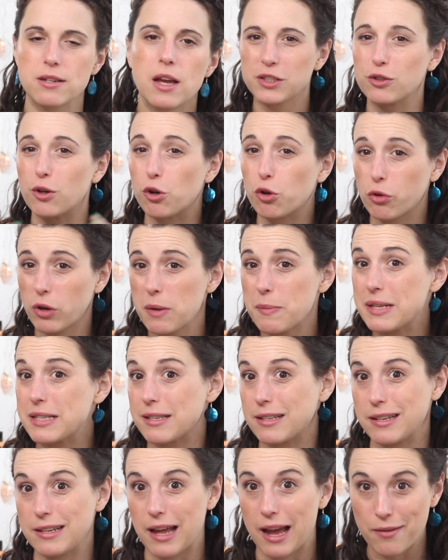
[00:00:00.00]
So cream
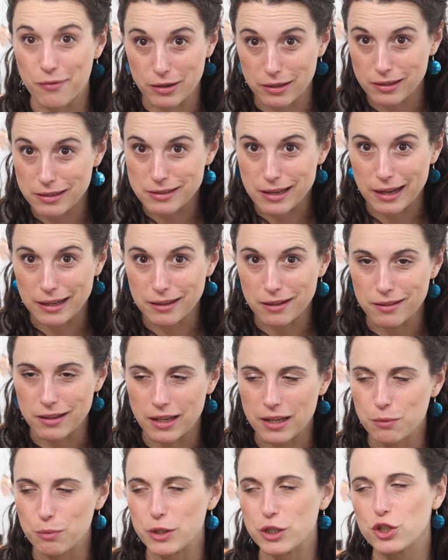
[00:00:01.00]
is definitely taking the
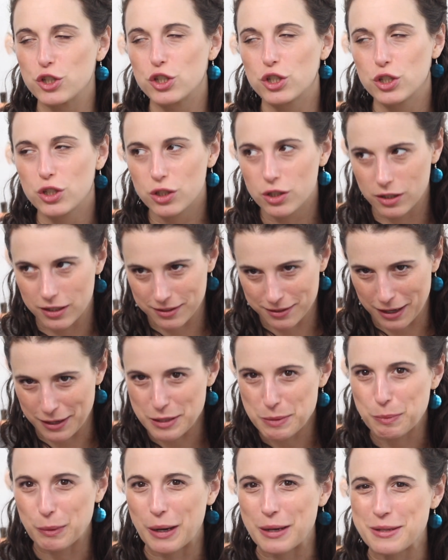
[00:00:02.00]
lead, which is
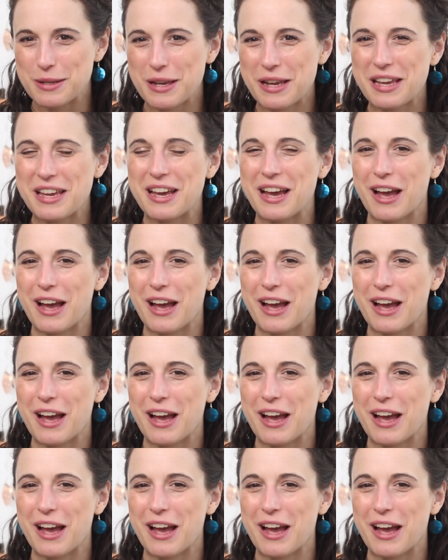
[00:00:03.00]
not surprising.